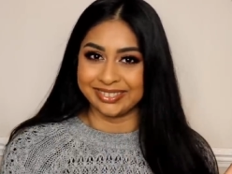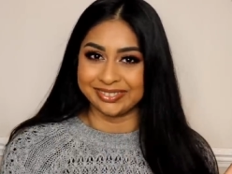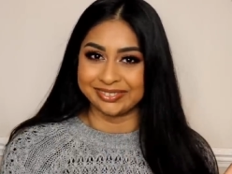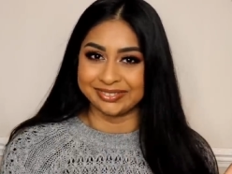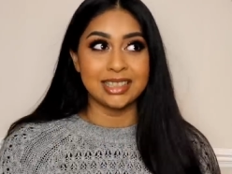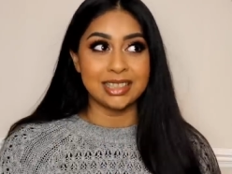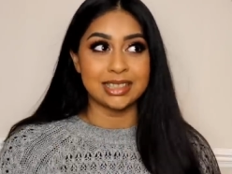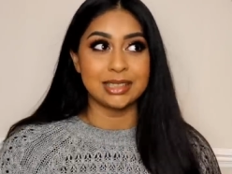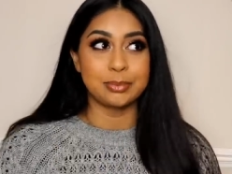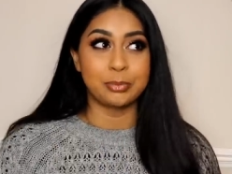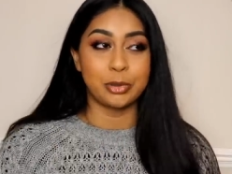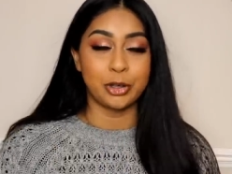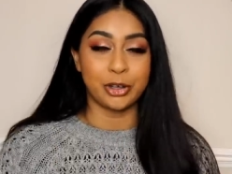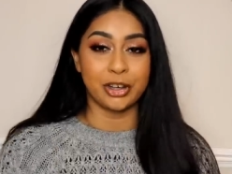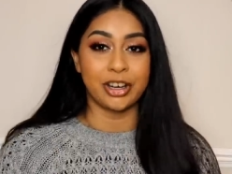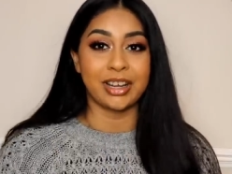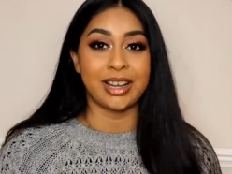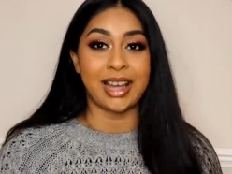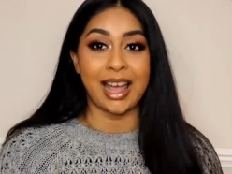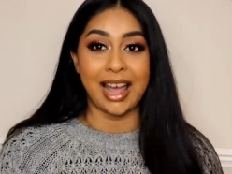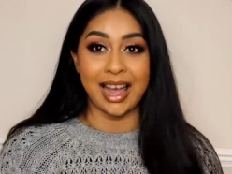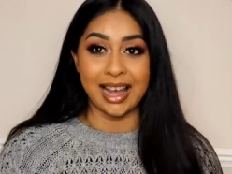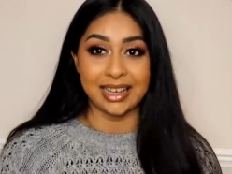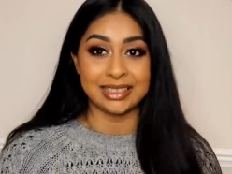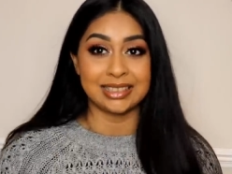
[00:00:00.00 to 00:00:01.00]
This
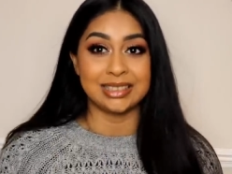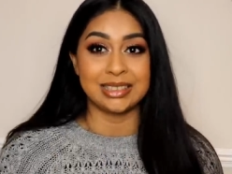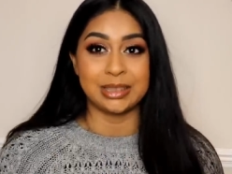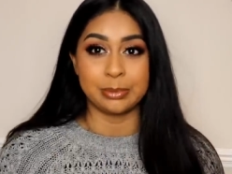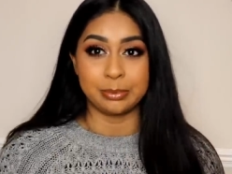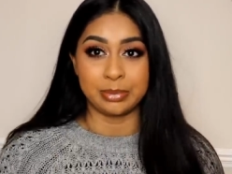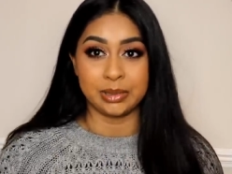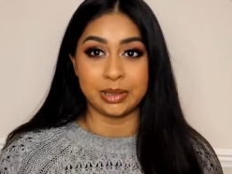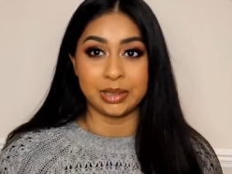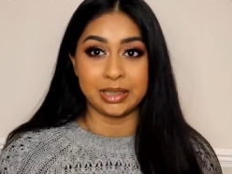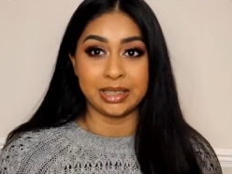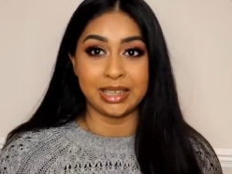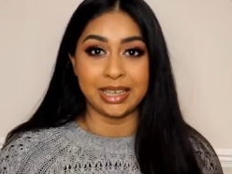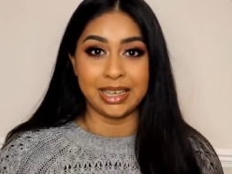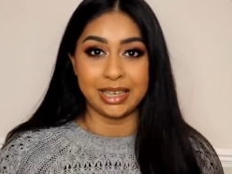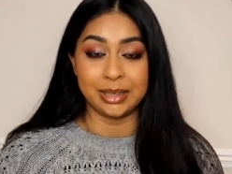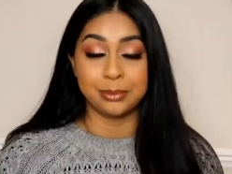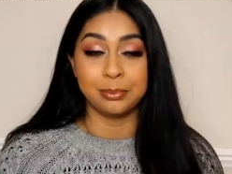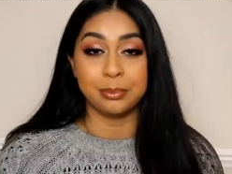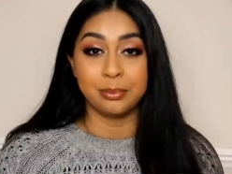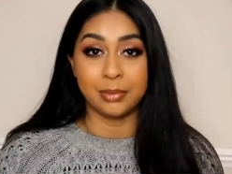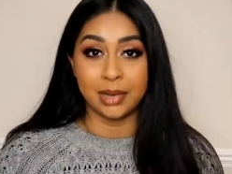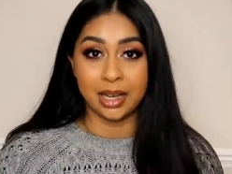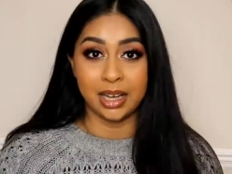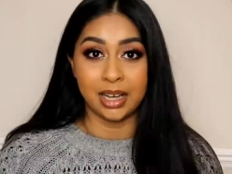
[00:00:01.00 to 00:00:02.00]
product had to be
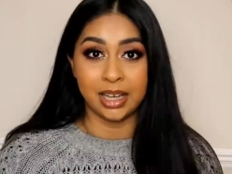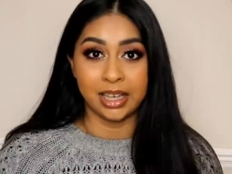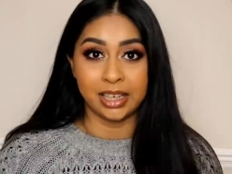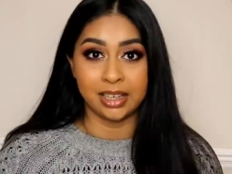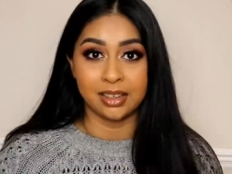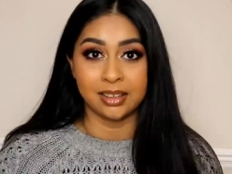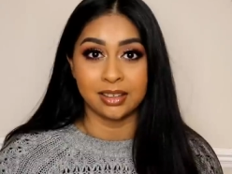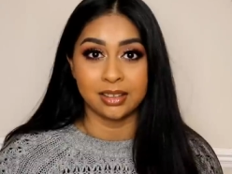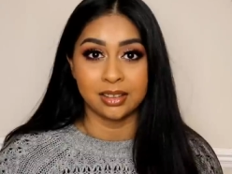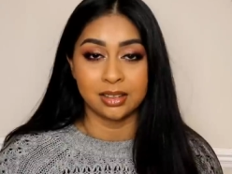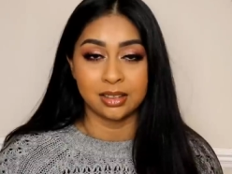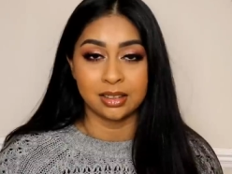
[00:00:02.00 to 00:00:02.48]
in my